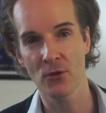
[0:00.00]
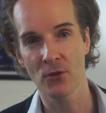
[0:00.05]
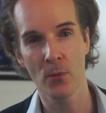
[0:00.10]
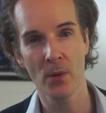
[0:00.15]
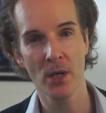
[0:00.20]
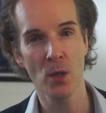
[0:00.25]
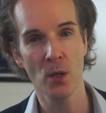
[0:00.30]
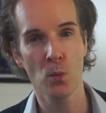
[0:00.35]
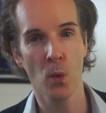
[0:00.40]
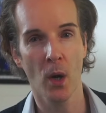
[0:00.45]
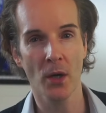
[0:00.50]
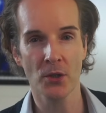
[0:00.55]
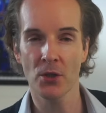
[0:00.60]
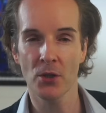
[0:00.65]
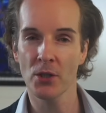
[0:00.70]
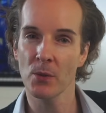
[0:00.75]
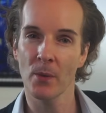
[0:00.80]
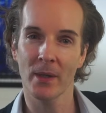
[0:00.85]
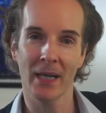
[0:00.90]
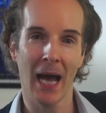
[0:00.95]
Nobody
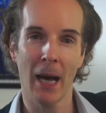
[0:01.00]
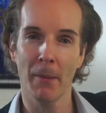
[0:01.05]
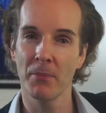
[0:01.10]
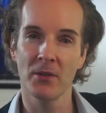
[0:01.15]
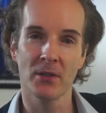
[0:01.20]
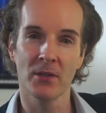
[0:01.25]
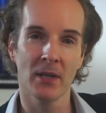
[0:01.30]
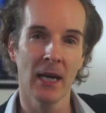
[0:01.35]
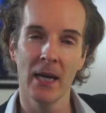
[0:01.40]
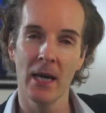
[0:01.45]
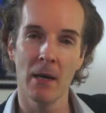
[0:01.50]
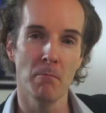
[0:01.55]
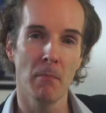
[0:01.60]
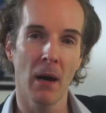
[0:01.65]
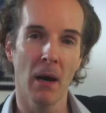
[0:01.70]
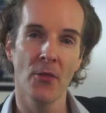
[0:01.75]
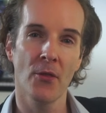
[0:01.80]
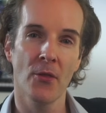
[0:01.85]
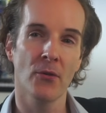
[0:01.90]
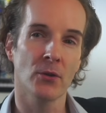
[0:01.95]
watches what happened a
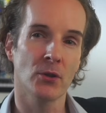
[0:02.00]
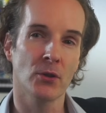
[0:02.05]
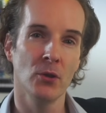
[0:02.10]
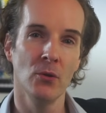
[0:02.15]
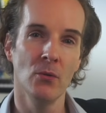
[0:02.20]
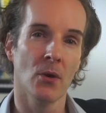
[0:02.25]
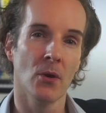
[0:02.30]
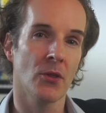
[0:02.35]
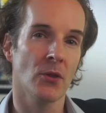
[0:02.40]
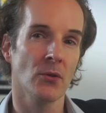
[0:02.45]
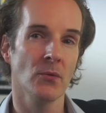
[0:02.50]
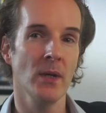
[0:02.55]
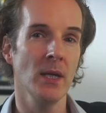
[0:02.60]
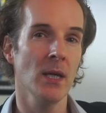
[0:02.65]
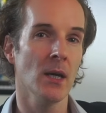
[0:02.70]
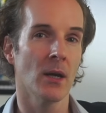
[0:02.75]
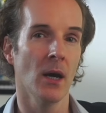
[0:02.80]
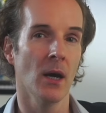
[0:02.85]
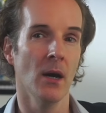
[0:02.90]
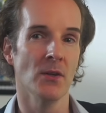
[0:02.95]
month or two or
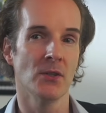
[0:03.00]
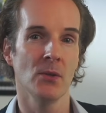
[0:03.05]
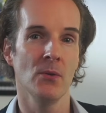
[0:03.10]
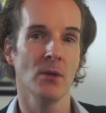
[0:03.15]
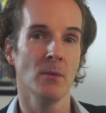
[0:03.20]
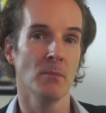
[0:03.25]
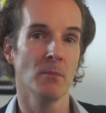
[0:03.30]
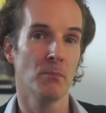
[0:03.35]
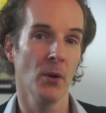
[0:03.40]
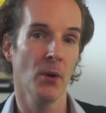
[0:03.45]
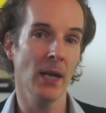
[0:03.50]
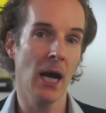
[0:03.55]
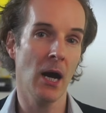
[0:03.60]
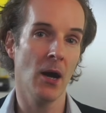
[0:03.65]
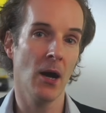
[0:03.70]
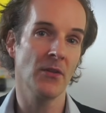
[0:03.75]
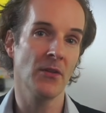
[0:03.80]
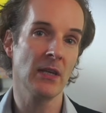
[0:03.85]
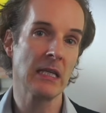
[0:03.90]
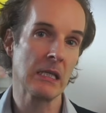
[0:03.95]
three ago. So you can put
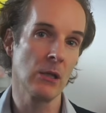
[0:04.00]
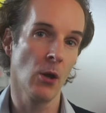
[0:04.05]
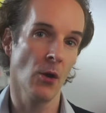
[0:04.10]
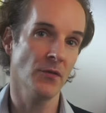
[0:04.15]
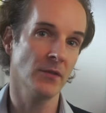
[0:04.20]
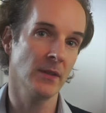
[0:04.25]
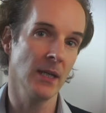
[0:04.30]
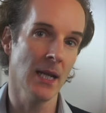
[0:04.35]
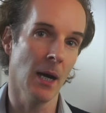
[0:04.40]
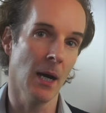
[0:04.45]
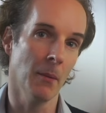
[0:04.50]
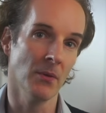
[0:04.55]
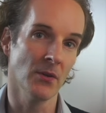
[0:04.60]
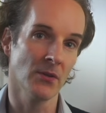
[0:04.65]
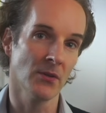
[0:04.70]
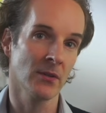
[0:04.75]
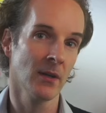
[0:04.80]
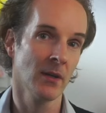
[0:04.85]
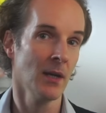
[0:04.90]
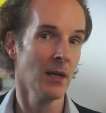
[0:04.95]
out these lofty
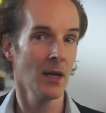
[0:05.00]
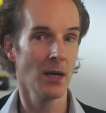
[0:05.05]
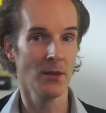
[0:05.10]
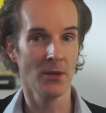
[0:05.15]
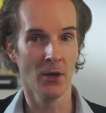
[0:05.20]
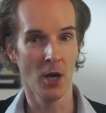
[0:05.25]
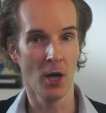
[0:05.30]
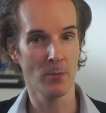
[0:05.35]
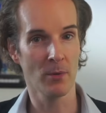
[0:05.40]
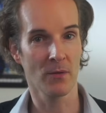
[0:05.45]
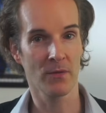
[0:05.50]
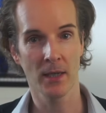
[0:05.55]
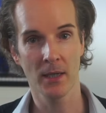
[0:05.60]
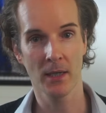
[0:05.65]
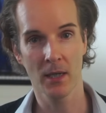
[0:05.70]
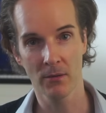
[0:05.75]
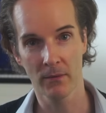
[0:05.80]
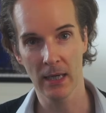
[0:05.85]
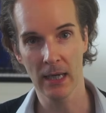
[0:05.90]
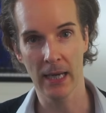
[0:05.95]
numbers in the hope of
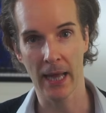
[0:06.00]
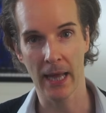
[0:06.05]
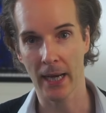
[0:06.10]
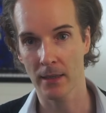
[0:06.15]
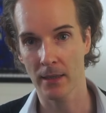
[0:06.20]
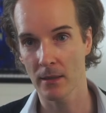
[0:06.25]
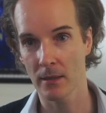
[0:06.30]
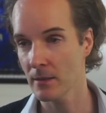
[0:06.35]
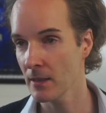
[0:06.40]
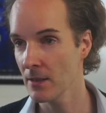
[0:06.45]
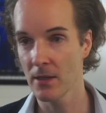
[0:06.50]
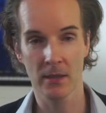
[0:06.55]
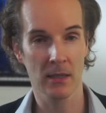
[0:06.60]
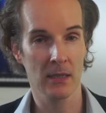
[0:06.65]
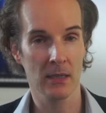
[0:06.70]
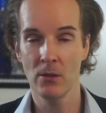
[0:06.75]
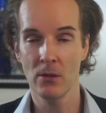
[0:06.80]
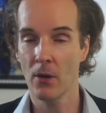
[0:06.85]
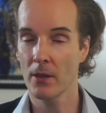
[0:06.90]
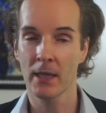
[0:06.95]
getting reelected. And this
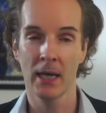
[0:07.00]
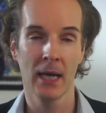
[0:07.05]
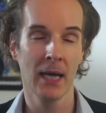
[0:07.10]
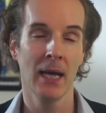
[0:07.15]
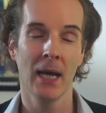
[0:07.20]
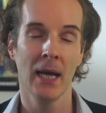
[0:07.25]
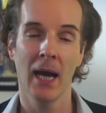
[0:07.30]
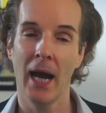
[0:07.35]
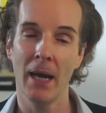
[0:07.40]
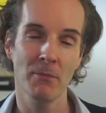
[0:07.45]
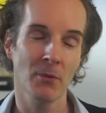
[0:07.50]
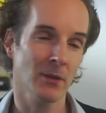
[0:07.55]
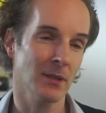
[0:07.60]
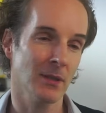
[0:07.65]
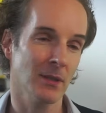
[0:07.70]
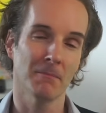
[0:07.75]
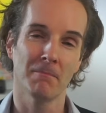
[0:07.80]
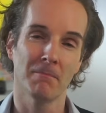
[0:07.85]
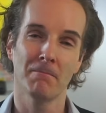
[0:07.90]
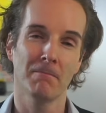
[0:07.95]
is not,
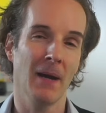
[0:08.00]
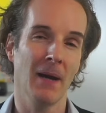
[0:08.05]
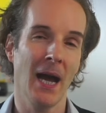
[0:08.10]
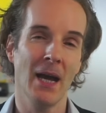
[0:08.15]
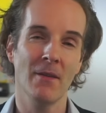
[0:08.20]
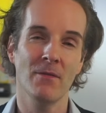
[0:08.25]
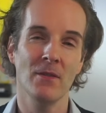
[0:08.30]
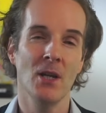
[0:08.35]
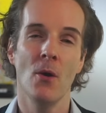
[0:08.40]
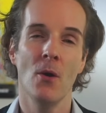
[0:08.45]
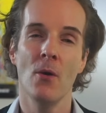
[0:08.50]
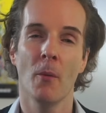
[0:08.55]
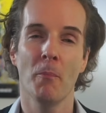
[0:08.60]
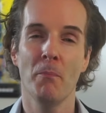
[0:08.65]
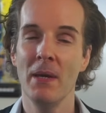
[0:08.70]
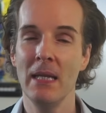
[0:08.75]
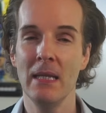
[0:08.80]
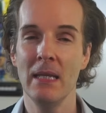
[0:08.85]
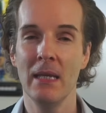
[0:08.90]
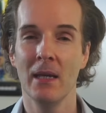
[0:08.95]
I have no
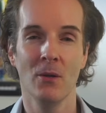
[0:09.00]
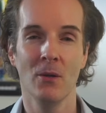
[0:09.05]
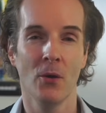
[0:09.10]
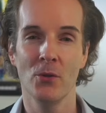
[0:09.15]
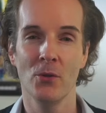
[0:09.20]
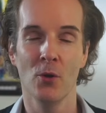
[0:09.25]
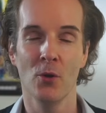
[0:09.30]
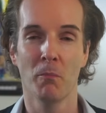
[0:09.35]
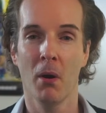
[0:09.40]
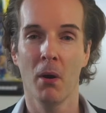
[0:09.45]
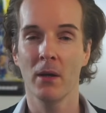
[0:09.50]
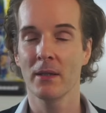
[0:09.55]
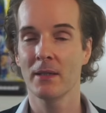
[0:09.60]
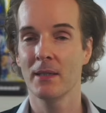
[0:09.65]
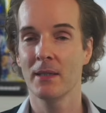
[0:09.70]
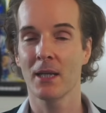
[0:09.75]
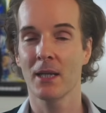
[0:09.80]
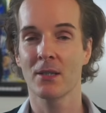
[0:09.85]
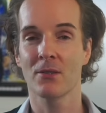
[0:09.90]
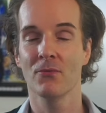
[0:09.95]
opinion on your
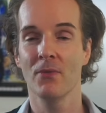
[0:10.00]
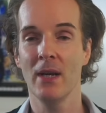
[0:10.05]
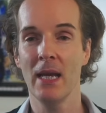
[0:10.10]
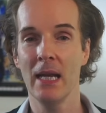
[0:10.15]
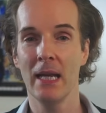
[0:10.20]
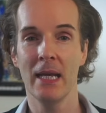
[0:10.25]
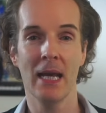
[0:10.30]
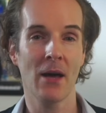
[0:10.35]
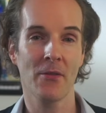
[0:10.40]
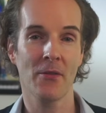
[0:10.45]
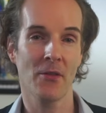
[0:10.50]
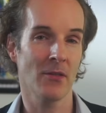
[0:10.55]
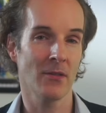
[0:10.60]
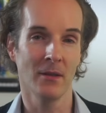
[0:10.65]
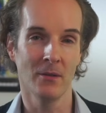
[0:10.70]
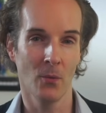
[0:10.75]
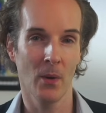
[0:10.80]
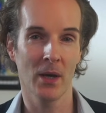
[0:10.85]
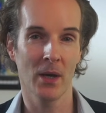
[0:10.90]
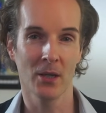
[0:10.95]
politics really, other
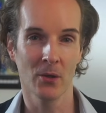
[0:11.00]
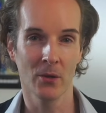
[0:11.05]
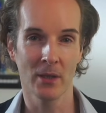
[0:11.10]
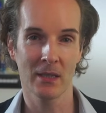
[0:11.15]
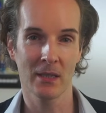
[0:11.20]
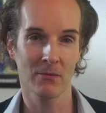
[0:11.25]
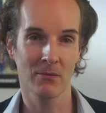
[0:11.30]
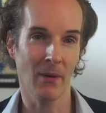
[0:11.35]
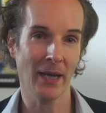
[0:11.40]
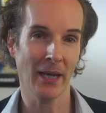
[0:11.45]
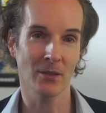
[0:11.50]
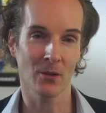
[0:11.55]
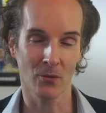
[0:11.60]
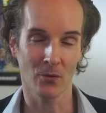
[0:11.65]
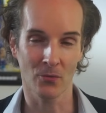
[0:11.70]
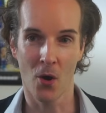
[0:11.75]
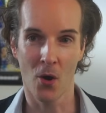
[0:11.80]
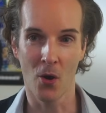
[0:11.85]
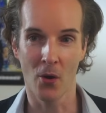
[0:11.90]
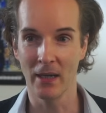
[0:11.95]
than whether it's right or
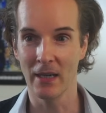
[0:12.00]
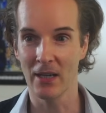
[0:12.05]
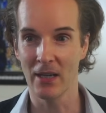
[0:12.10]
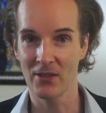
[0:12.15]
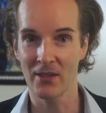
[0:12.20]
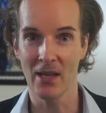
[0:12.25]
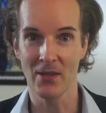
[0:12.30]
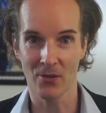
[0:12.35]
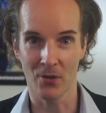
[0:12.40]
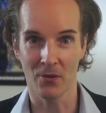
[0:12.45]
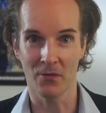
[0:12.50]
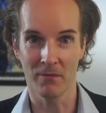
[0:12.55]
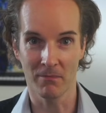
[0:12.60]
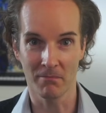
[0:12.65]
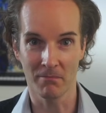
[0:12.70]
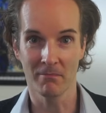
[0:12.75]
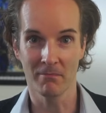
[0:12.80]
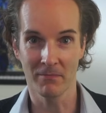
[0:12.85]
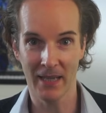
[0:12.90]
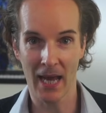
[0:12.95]
wrong in a sense of
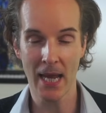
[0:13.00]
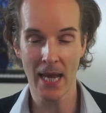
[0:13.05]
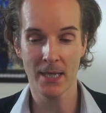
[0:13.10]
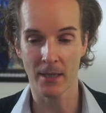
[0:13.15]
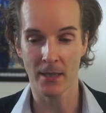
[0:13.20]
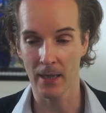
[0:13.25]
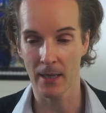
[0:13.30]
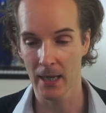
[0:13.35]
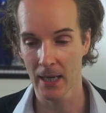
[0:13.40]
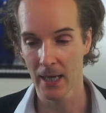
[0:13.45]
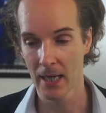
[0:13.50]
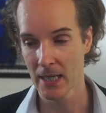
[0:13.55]
data.